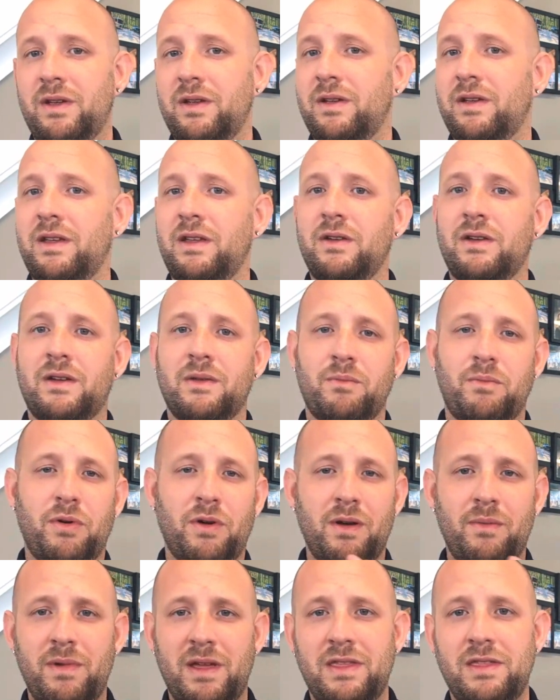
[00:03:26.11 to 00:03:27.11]
You can
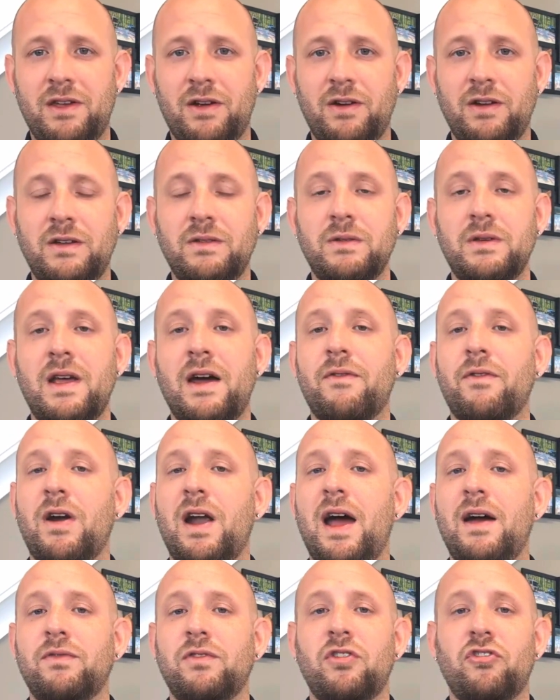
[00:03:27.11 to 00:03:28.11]
put them in there. You never
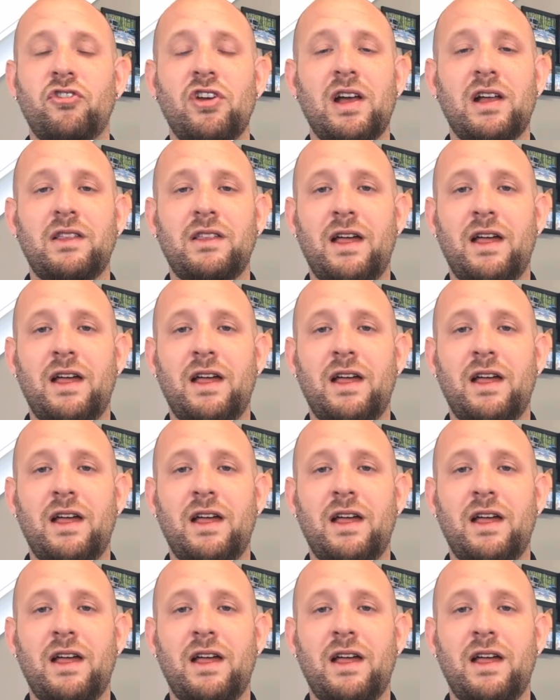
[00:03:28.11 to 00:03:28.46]
have to check